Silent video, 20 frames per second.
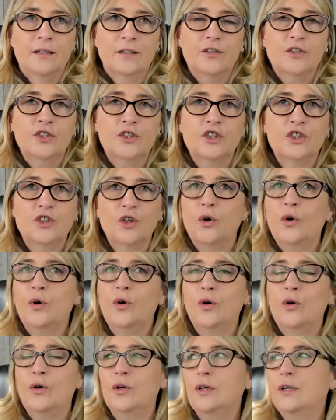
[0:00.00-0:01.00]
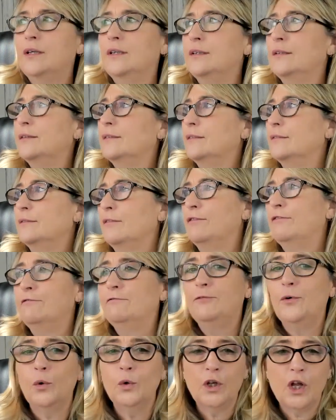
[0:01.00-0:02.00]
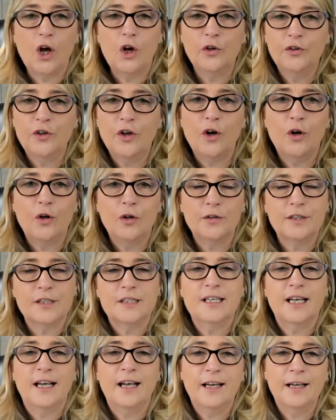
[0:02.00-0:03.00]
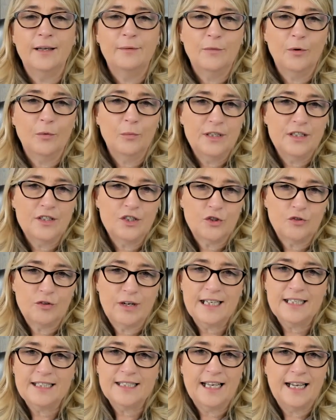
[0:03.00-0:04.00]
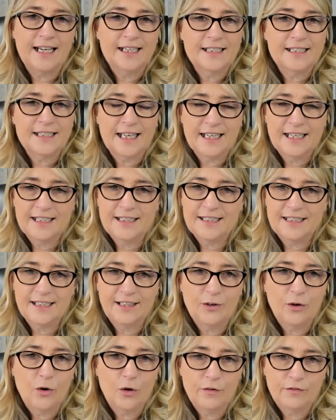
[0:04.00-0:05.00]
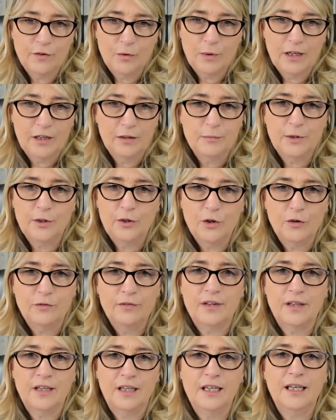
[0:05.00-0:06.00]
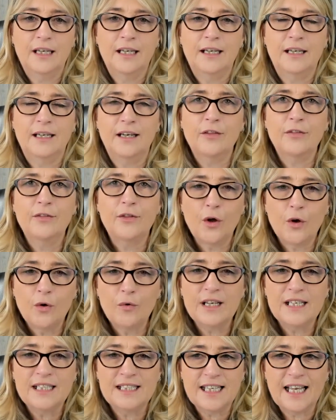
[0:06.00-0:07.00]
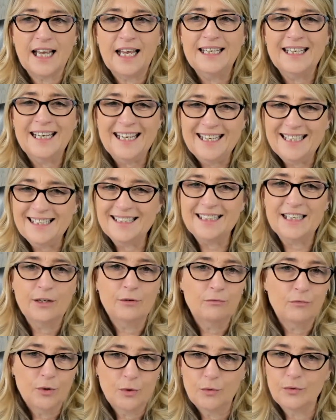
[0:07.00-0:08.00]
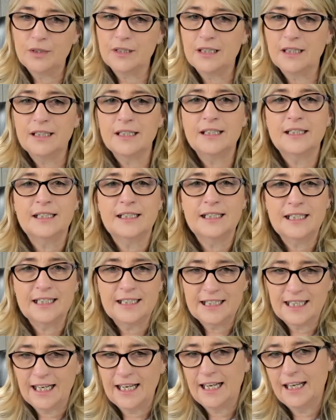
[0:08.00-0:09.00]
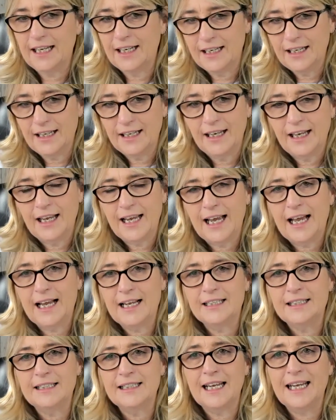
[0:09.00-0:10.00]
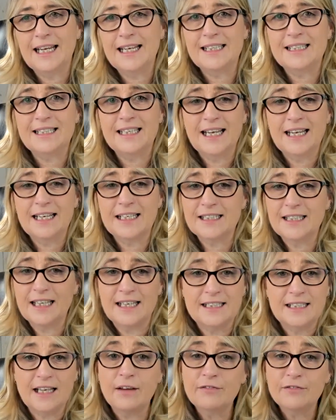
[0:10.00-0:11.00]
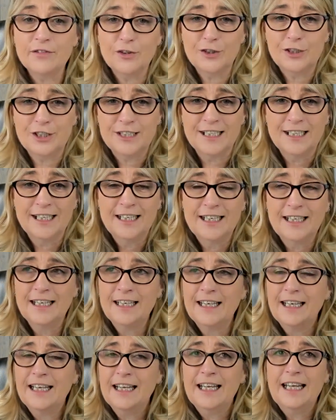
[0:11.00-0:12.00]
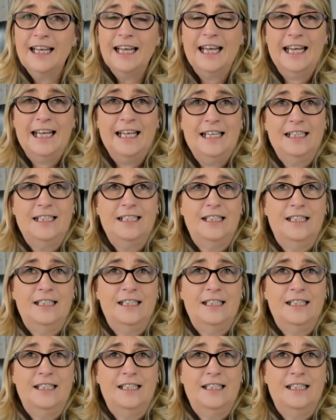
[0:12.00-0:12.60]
so full on all the time with stress, anxiety, overwhelm, and overthinking. There is an easier route to take, and it takes less effort. It